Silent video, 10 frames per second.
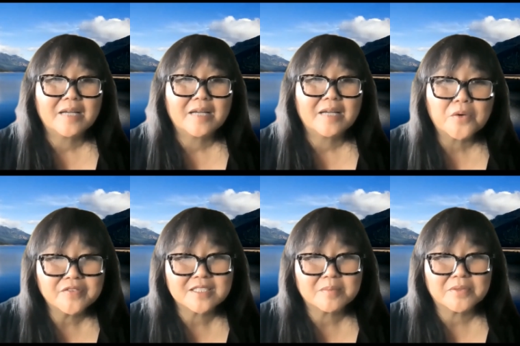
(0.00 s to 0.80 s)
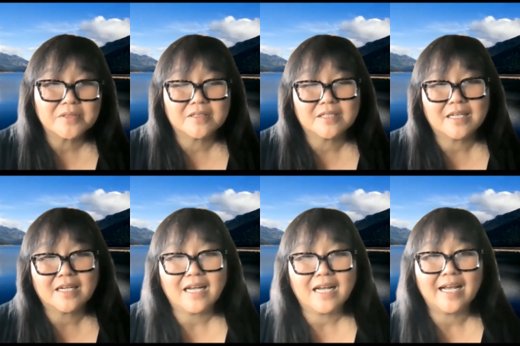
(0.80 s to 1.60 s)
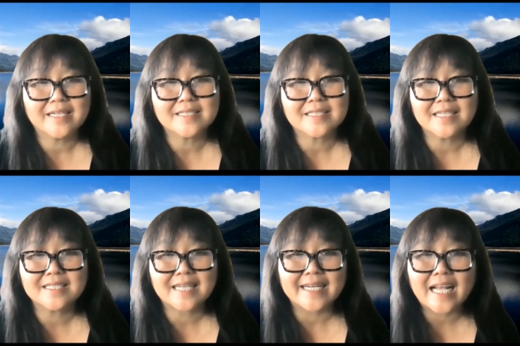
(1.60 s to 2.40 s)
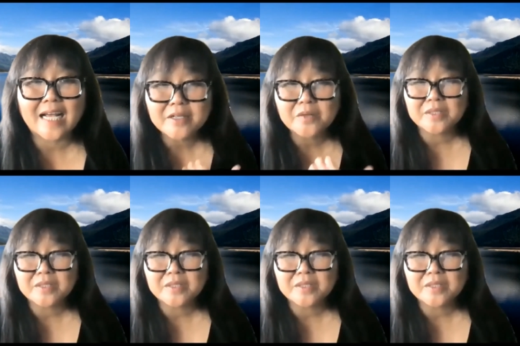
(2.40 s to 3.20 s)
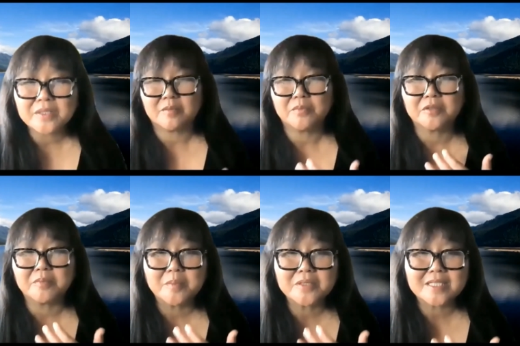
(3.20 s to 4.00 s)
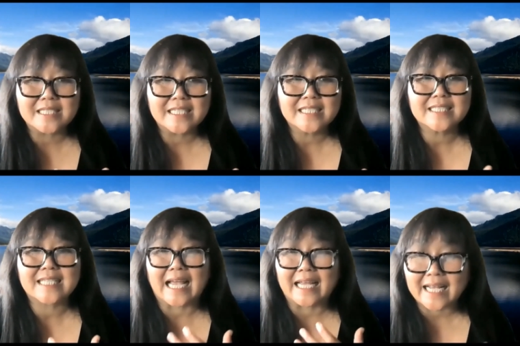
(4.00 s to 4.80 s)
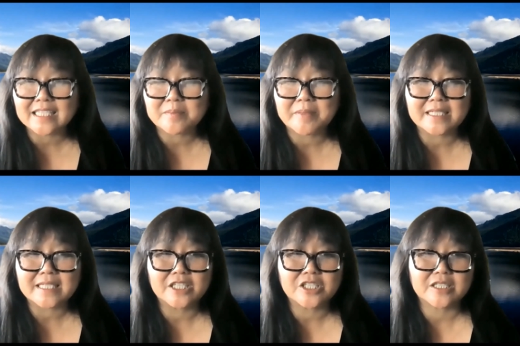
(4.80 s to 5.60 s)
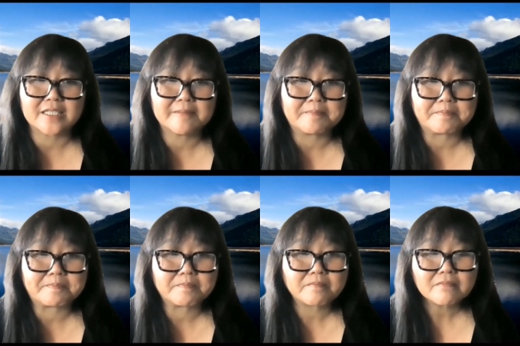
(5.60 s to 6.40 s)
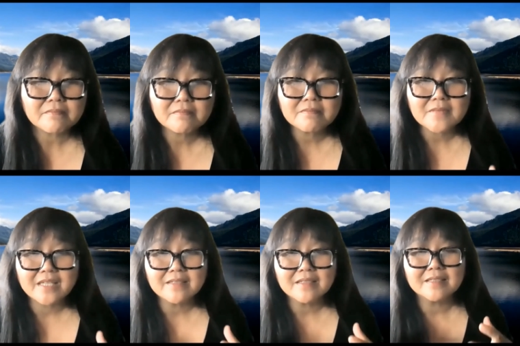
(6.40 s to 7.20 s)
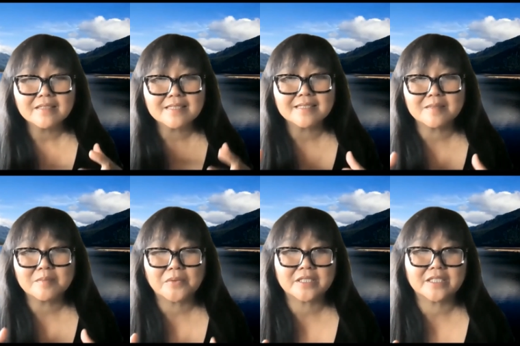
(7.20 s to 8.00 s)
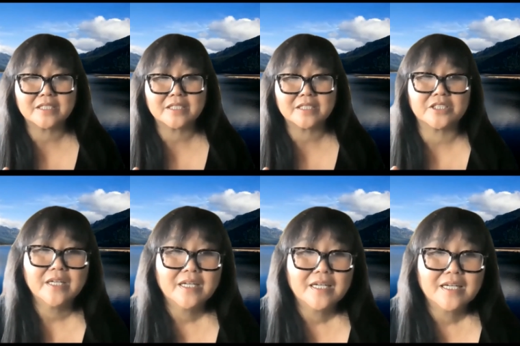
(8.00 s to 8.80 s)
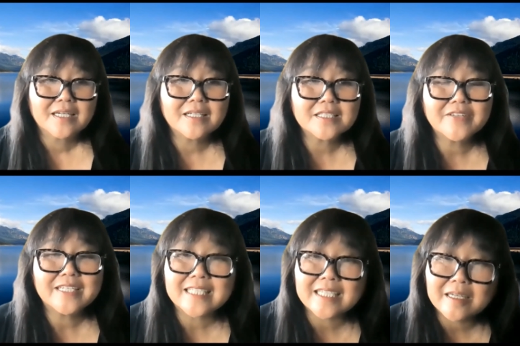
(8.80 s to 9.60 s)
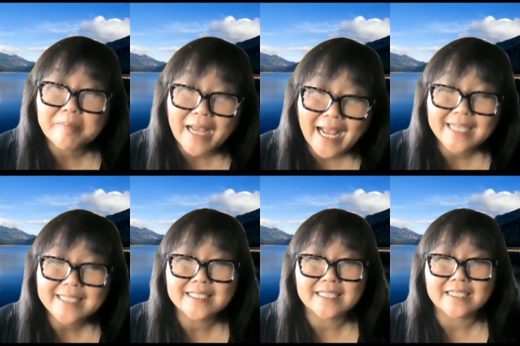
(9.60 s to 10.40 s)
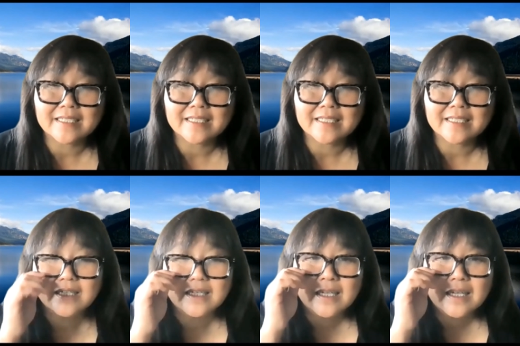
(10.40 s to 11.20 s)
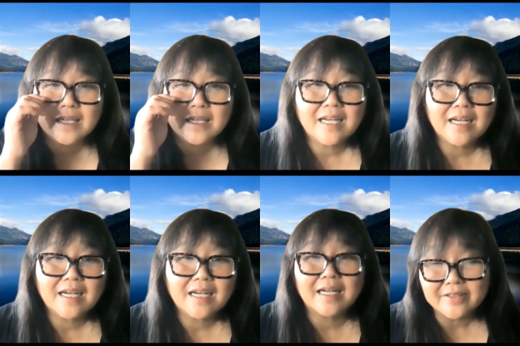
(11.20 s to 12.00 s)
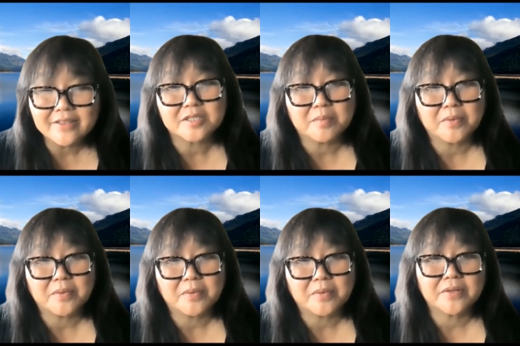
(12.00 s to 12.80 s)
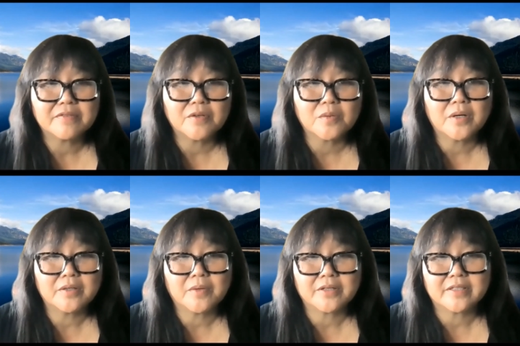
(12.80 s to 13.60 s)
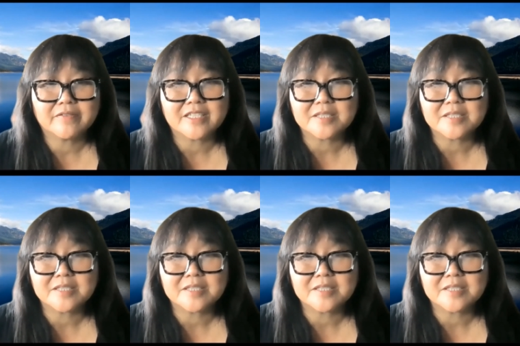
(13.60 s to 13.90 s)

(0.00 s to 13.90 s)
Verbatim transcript: and more visible has a dynamic relationship with people's needs and expectations. And this is an important issue. Cultivating the capacity uh, and the support for One Water